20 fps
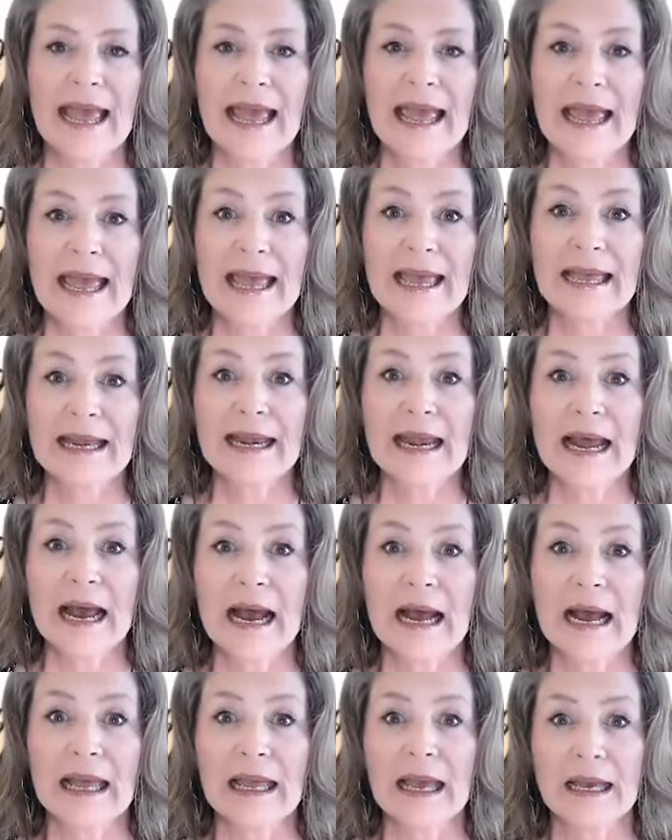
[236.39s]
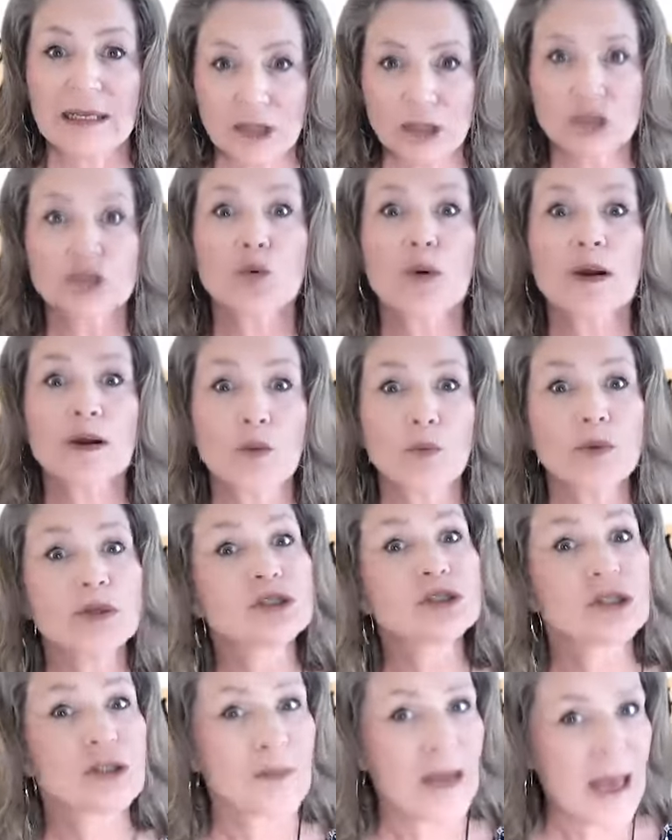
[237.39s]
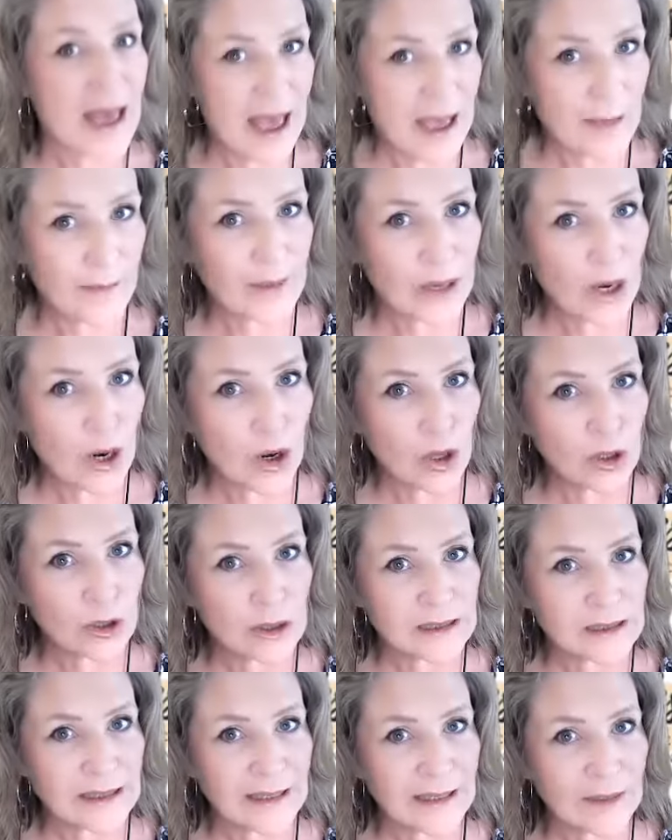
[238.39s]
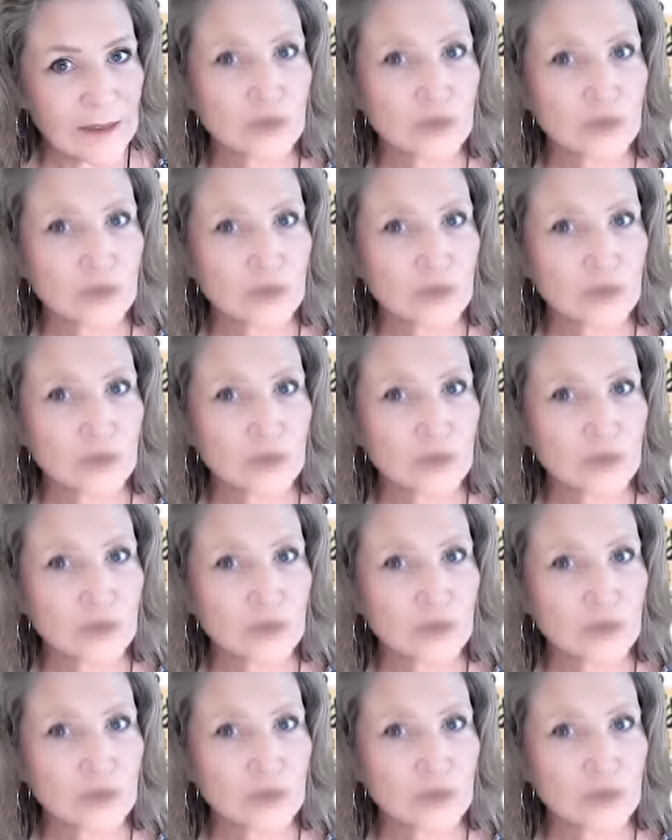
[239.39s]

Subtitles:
and I just want to wish them a happy holiday.